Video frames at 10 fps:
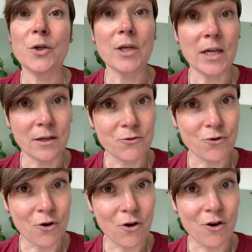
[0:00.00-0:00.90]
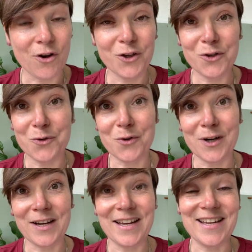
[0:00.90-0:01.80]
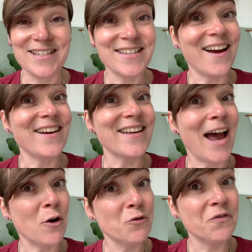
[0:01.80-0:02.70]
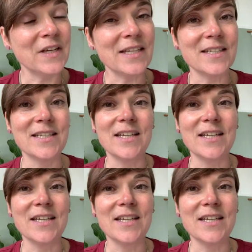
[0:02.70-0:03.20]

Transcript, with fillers: you can draw your inside outfit.